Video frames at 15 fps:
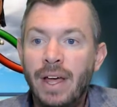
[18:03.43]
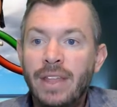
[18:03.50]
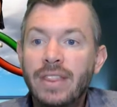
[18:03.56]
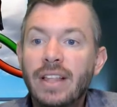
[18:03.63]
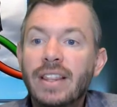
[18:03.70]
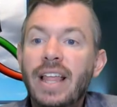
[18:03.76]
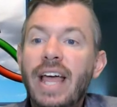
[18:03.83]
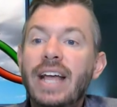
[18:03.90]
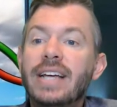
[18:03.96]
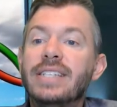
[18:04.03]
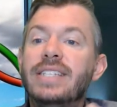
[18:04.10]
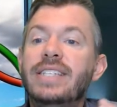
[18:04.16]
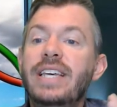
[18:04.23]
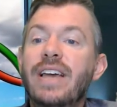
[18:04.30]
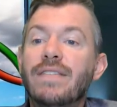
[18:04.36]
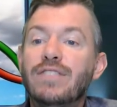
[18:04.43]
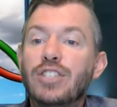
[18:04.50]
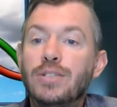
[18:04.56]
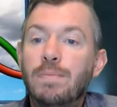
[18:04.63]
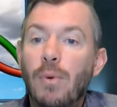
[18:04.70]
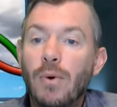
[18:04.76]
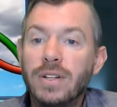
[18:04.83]
the legacy of
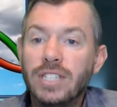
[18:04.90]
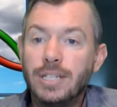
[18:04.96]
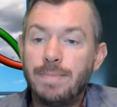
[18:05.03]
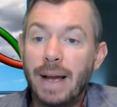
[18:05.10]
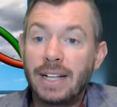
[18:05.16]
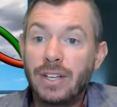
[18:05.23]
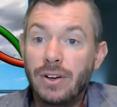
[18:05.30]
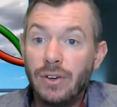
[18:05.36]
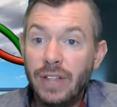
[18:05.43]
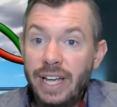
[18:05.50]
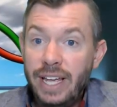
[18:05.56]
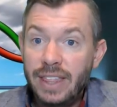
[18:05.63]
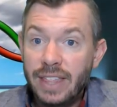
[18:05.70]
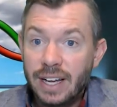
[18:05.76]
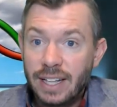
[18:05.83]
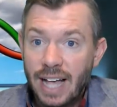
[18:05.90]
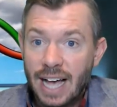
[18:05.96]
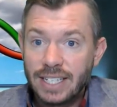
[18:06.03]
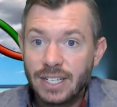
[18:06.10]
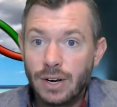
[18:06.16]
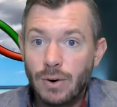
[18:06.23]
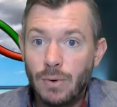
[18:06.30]
sport and spectacle in the
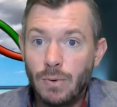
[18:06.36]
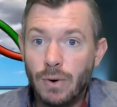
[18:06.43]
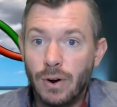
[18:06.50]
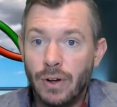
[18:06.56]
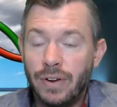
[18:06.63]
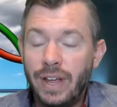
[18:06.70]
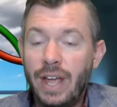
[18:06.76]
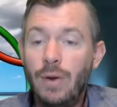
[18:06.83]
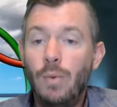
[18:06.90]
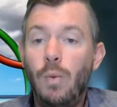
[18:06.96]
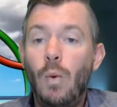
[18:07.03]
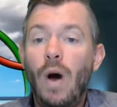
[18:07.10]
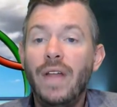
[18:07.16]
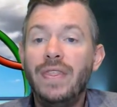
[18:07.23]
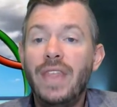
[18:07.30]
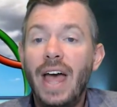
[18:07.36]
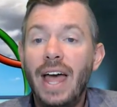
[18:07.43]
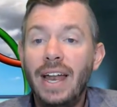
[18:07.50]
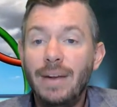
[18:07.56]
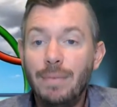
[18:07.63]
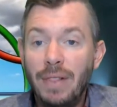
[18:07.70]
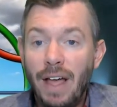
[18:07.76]
classical world and what
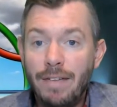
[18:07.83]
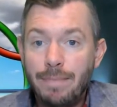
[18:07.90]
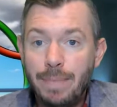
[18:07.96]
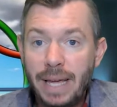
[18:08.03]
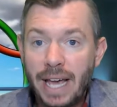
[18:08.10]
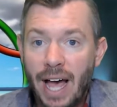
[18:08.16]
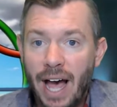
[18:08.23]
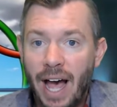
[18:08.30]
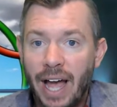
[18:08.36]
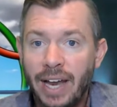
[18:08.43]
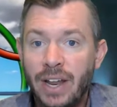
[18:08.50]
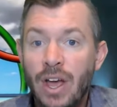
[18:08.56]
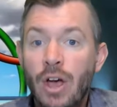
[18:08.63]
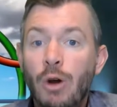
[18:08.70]
that left behind